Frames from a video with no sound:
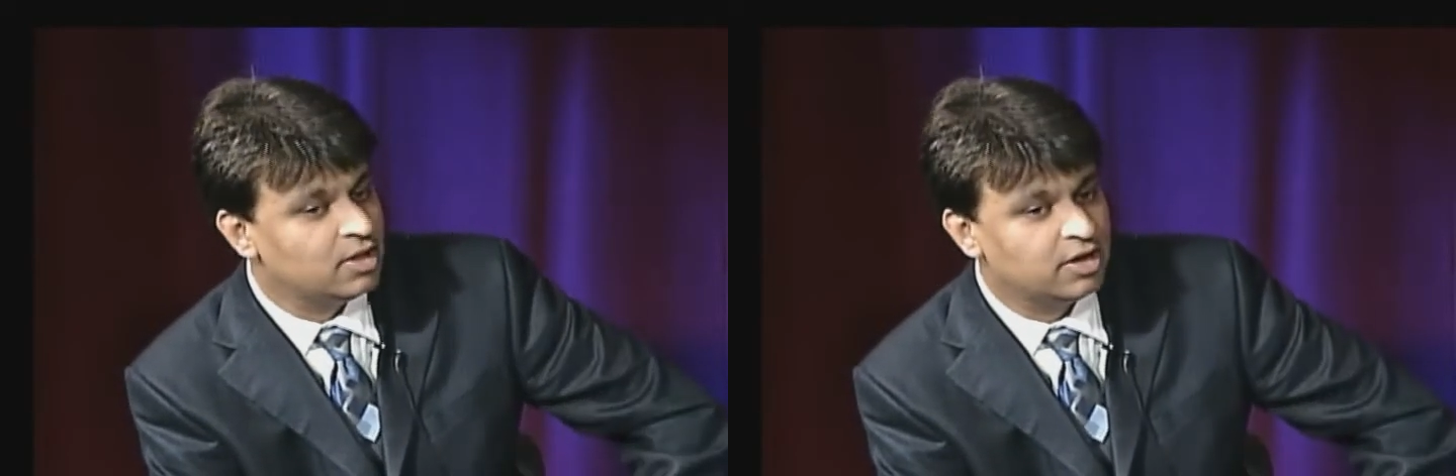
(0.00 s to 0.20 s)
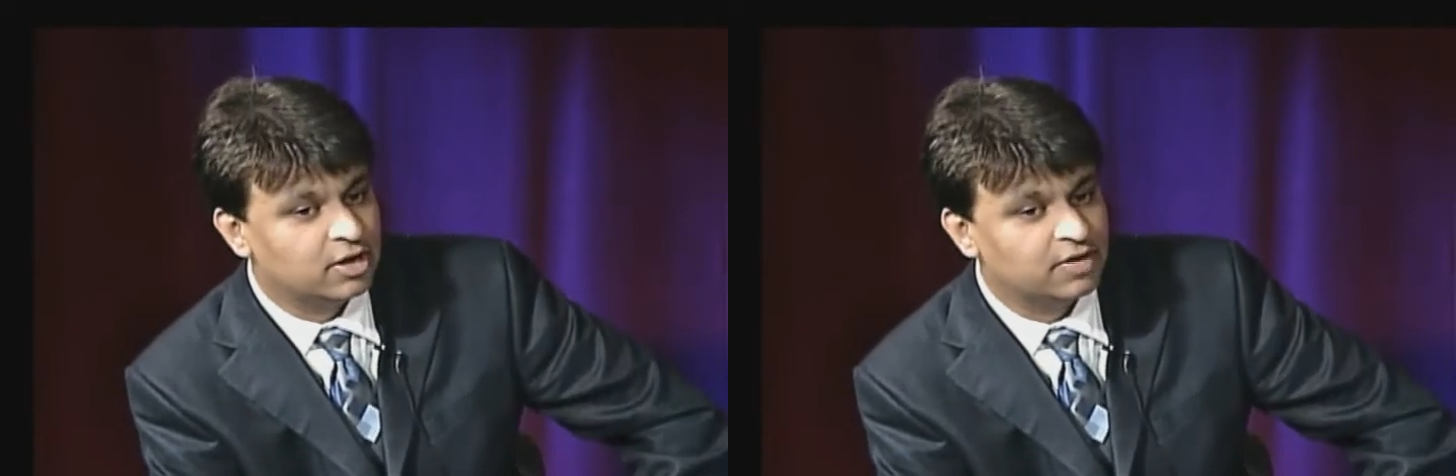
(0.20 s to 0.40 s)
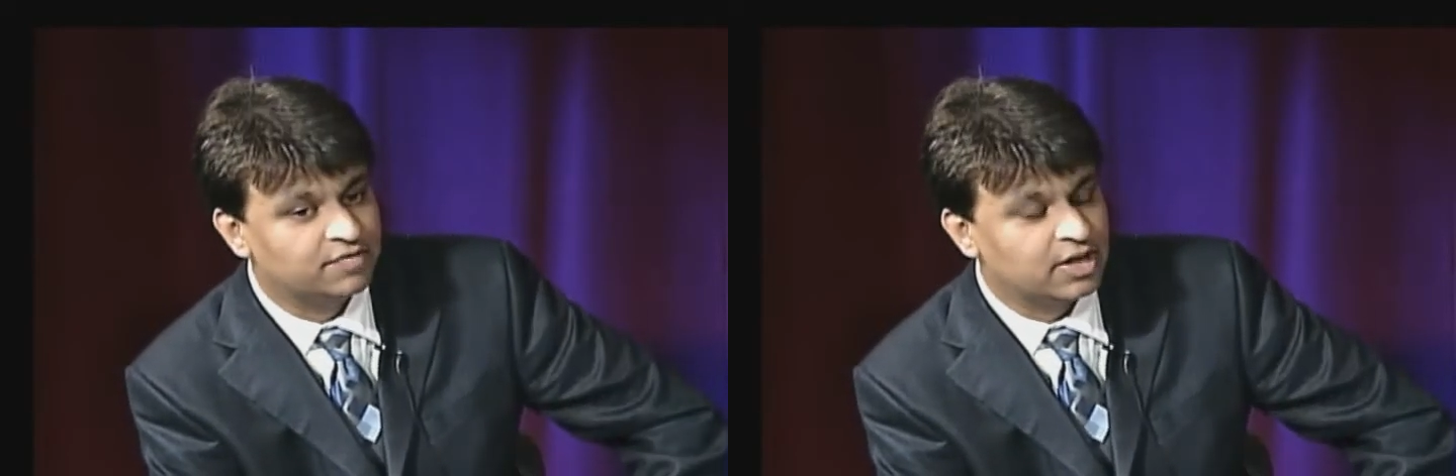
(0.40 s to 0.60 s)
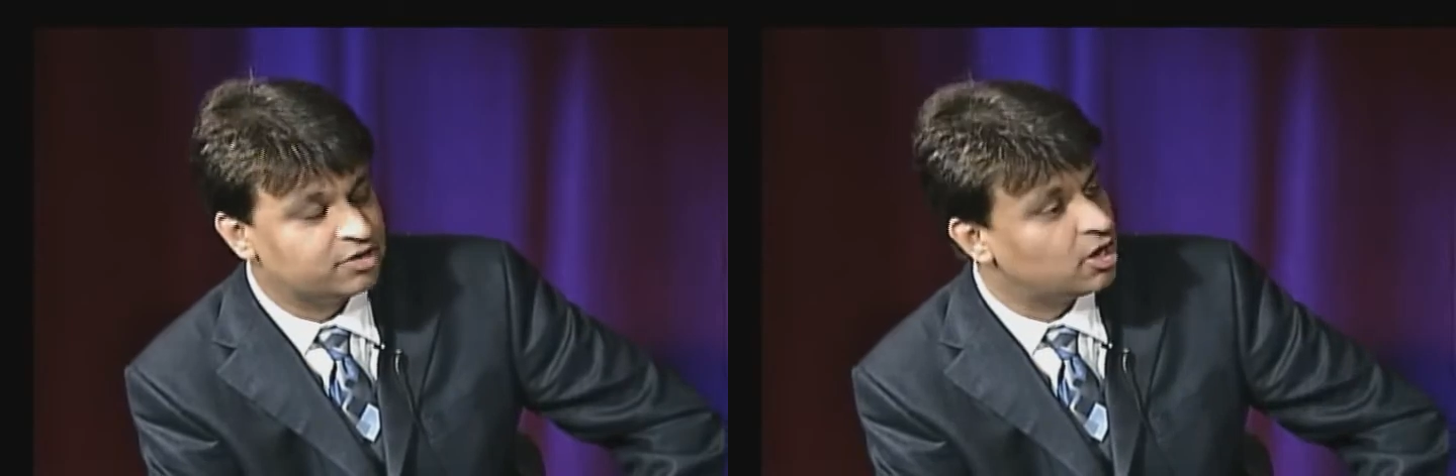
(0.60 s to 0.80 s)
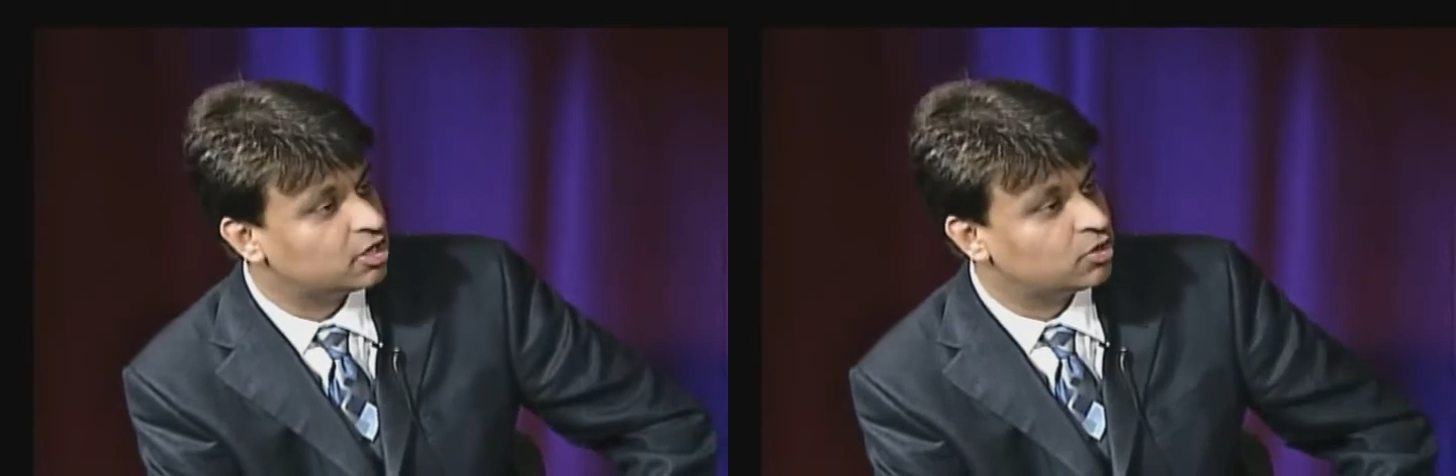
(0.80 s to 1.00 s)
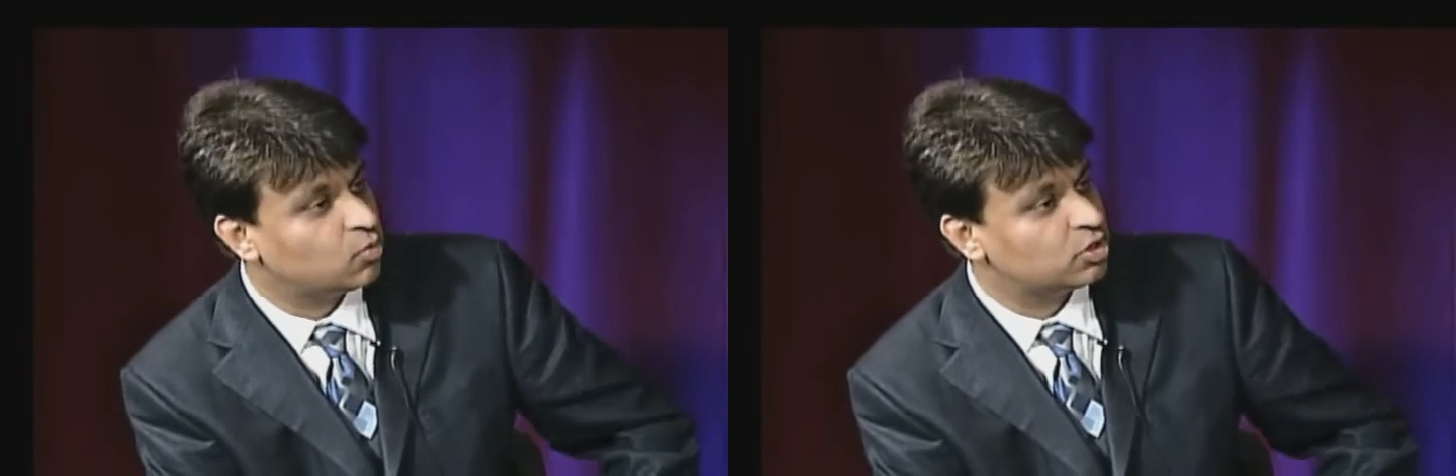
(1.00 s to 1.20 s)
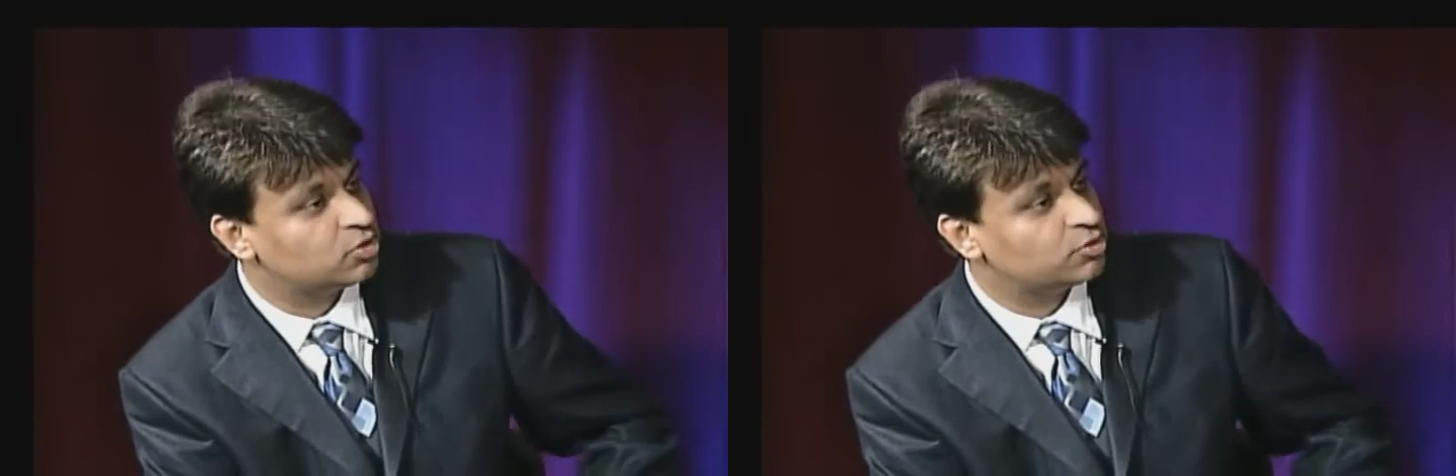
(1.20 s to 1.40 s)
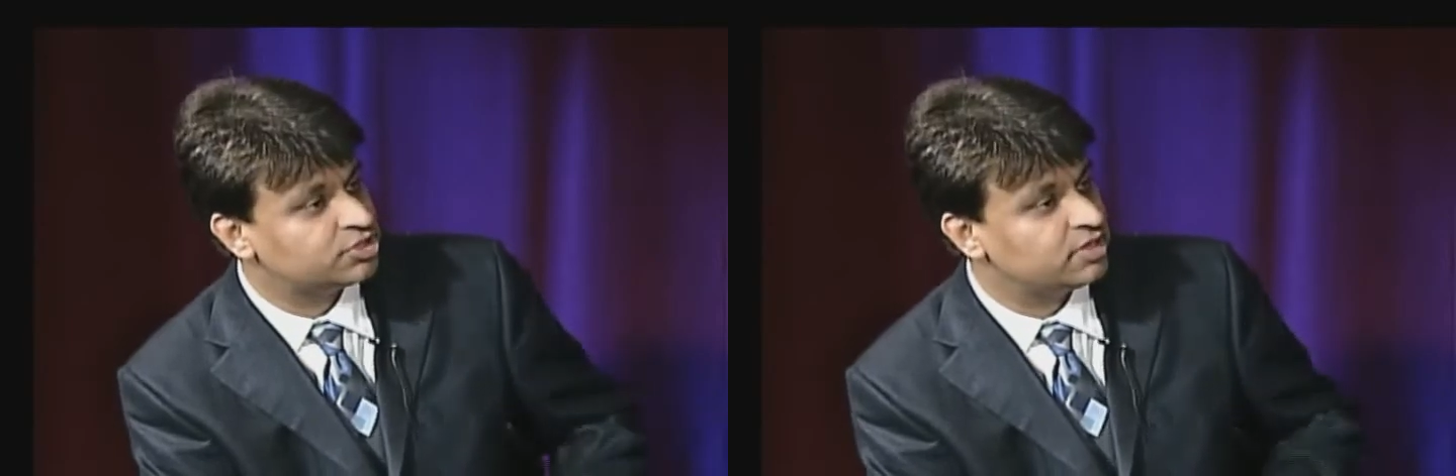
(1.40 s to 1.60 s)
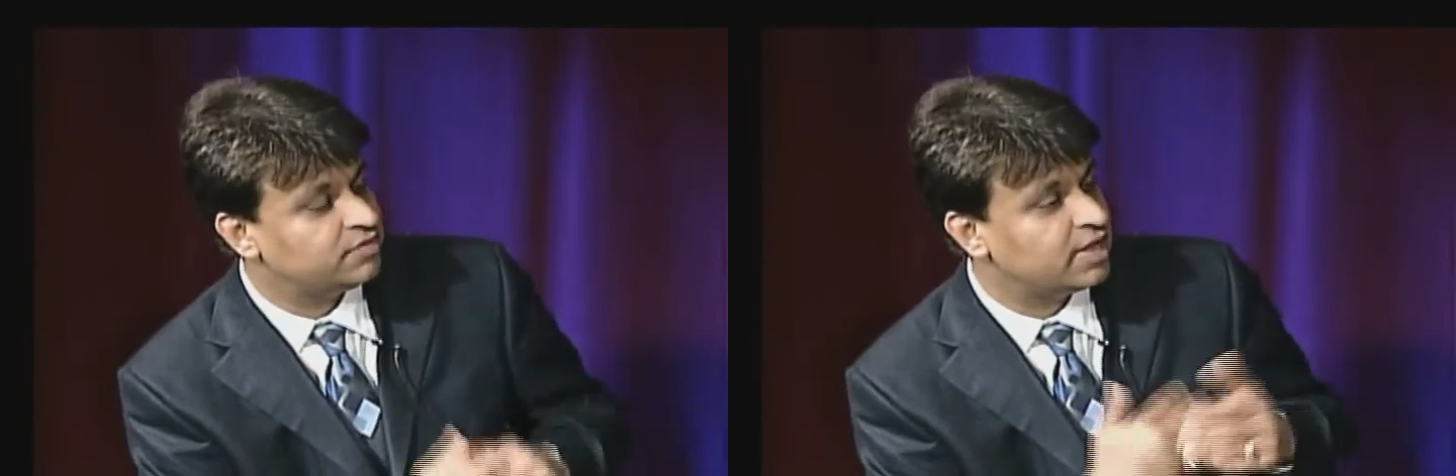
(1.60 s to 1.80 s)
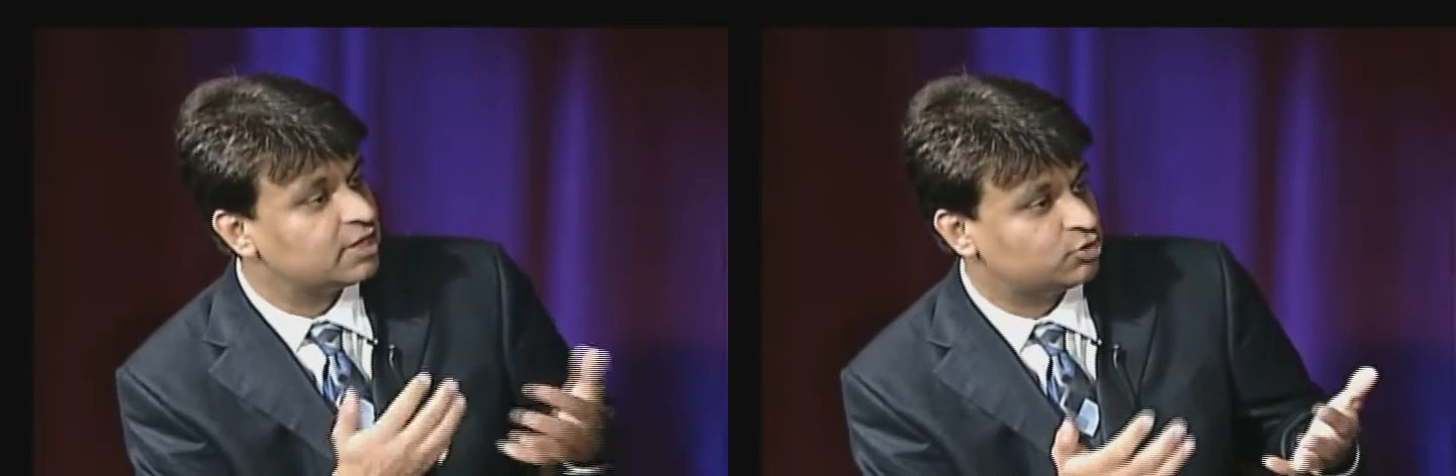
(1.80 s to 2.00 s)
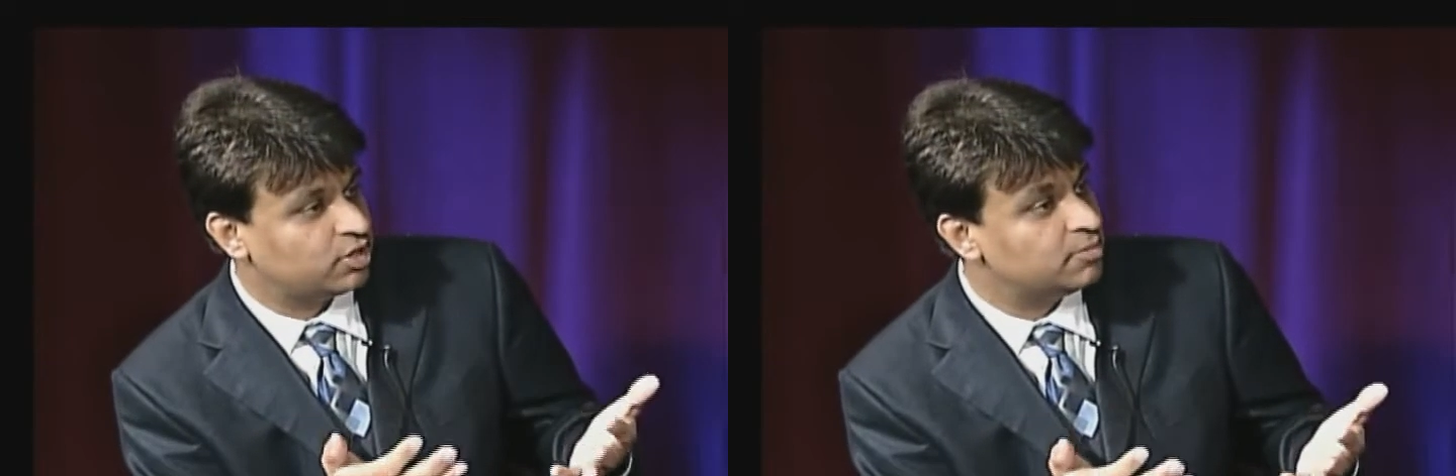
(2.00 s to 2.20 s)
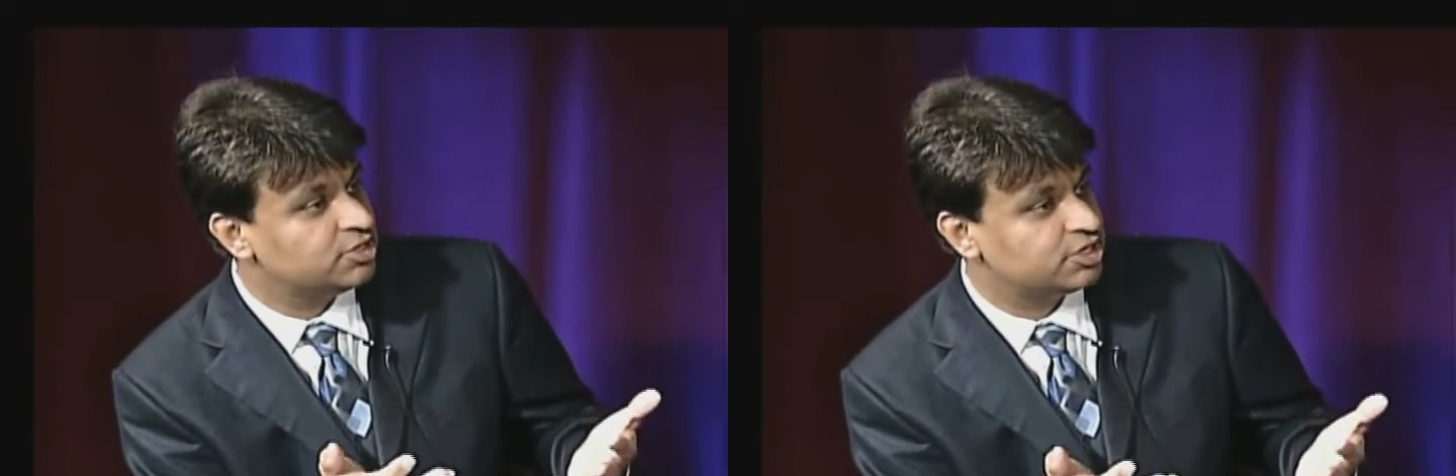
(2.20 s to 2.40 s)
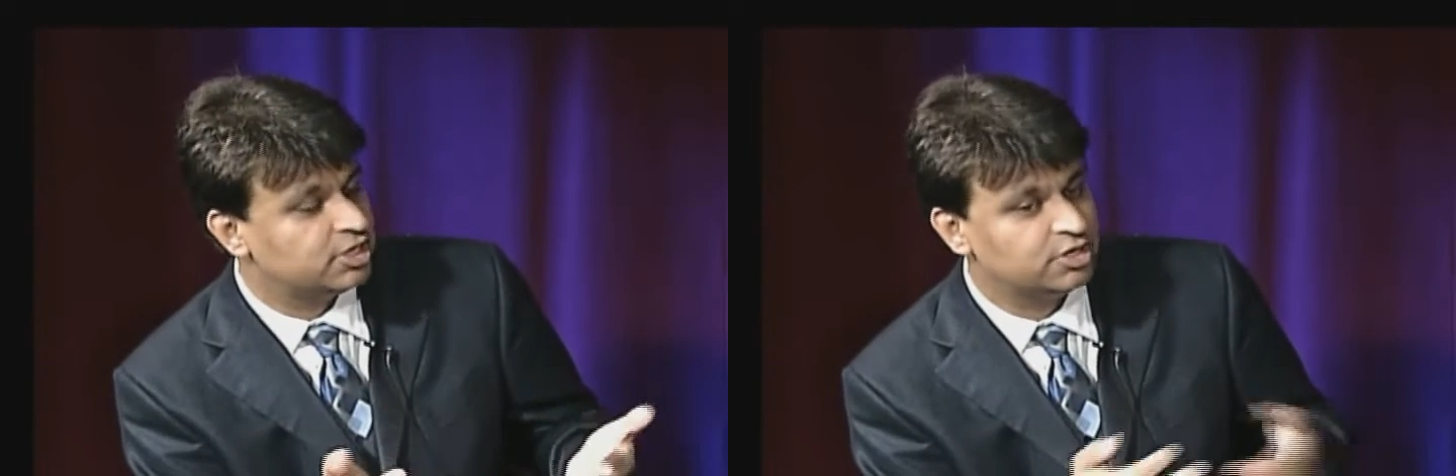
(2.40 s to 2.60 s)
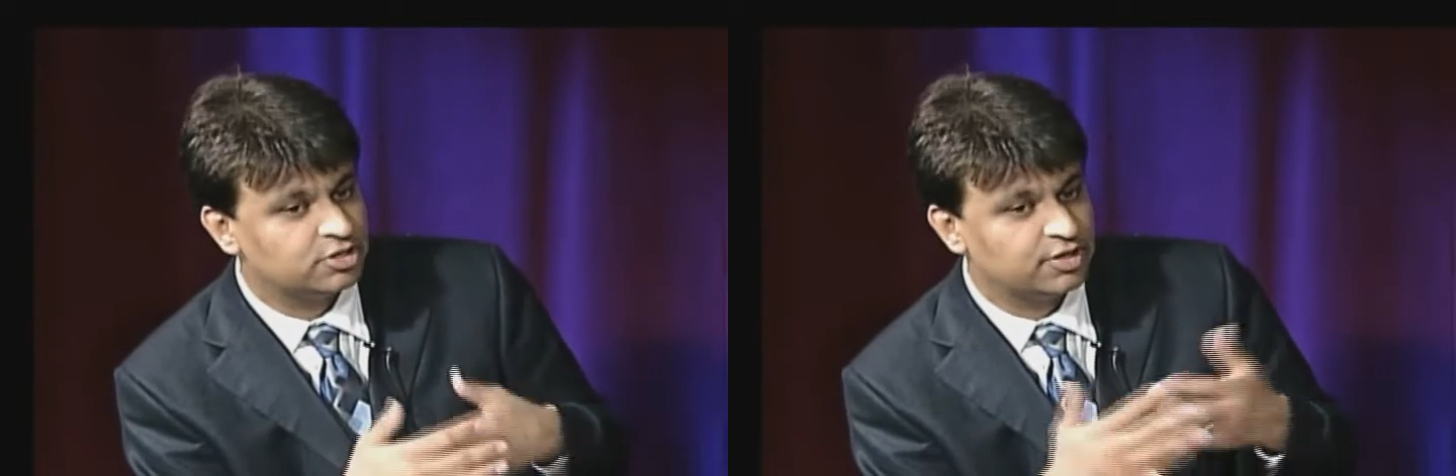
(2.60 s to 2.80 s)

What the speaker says: If that doctor were to receive the actual images